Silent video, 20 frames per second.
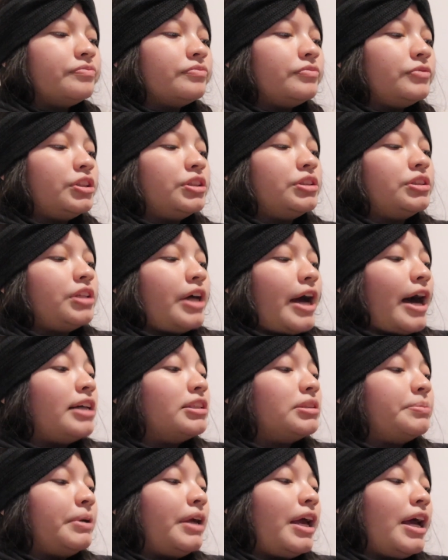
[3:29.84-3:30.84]
just to
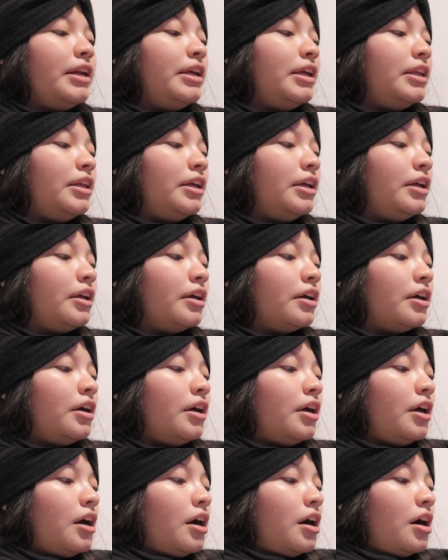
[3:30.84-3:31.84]
ask me anything
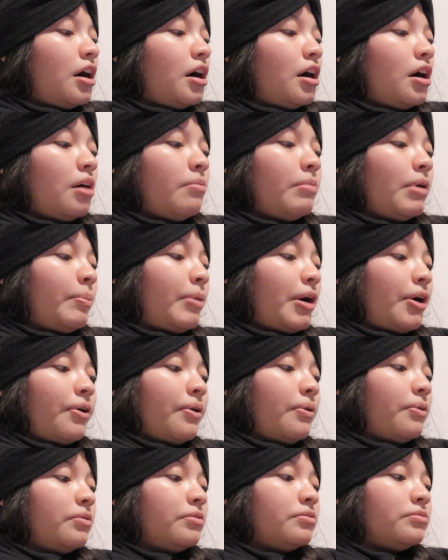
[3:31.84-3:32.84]

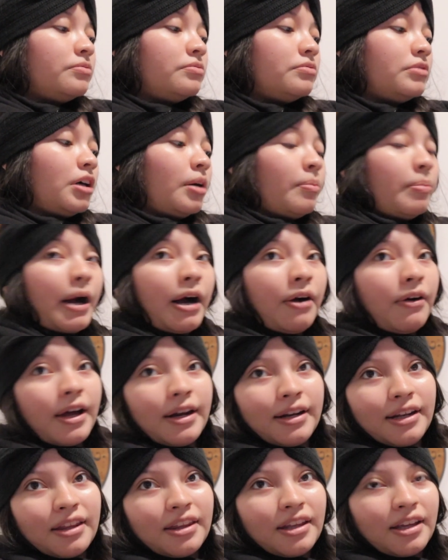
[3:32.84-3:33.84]
about
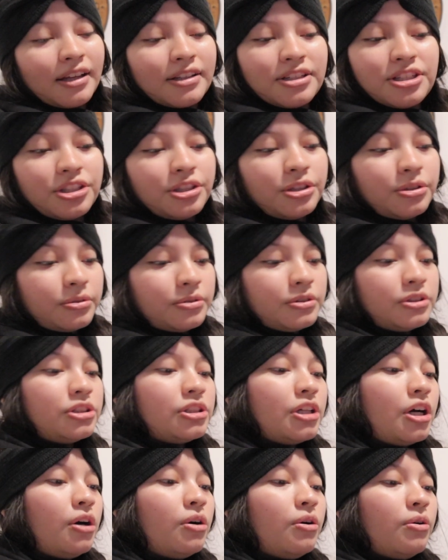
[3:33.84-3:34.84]
anything too.
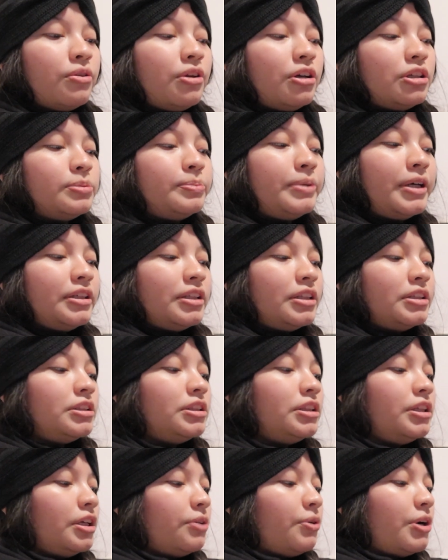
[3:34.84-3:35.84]
So there's
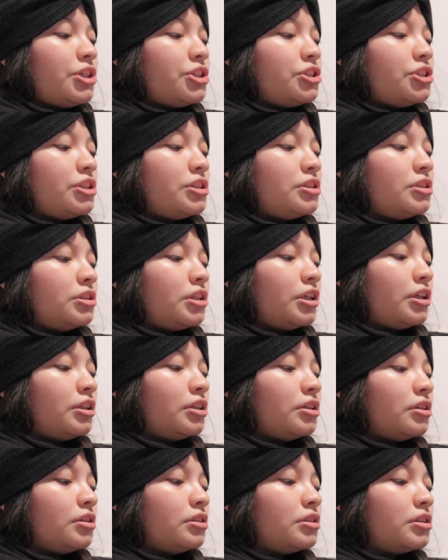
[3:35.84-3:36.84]
pregnancy questions,
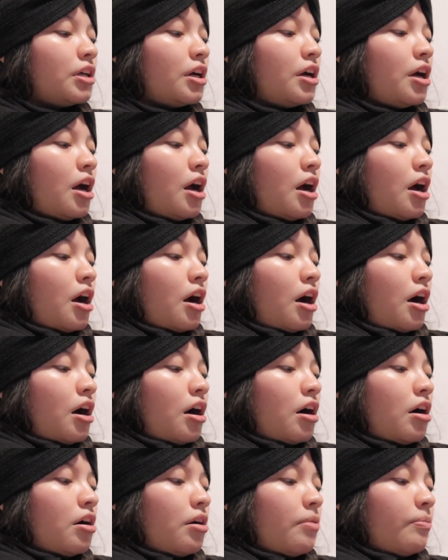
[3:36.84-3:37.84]
there's
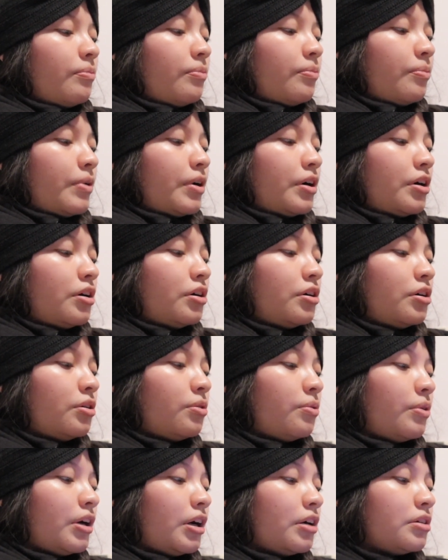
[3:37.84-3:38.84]

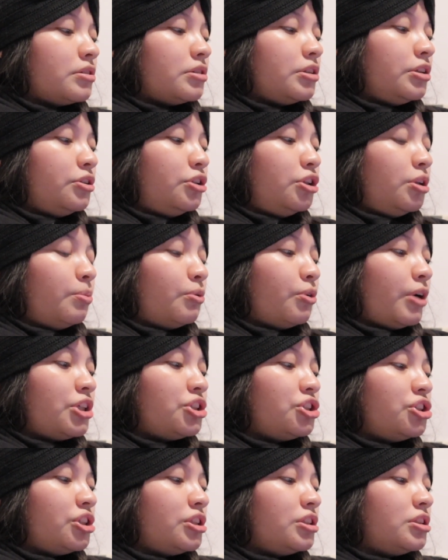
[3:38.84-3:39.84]
what else, YouTube
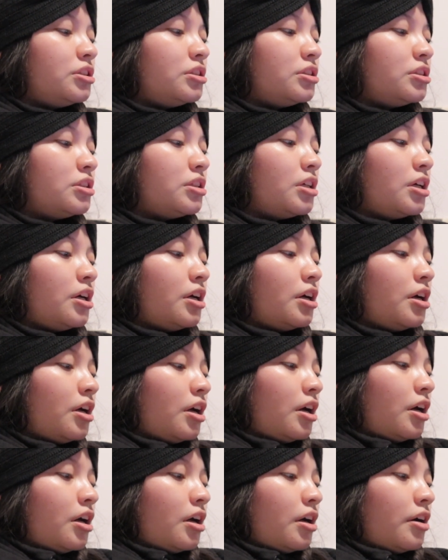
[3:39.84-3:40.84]
questions.
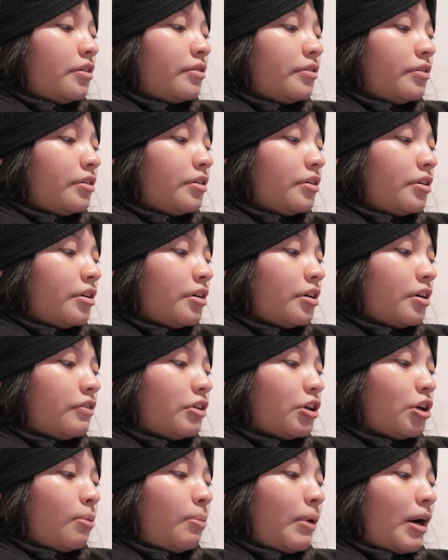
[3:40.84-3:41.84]
I have
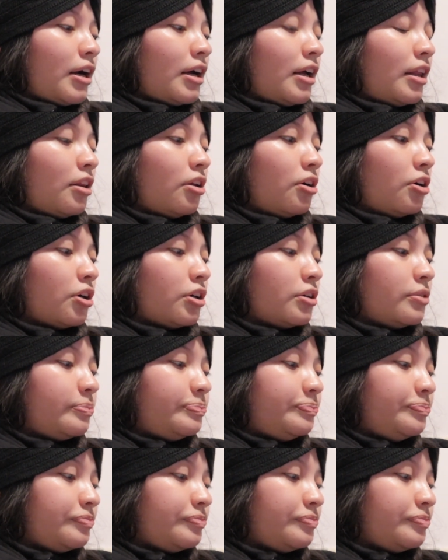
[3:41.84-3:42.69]
to go back and look.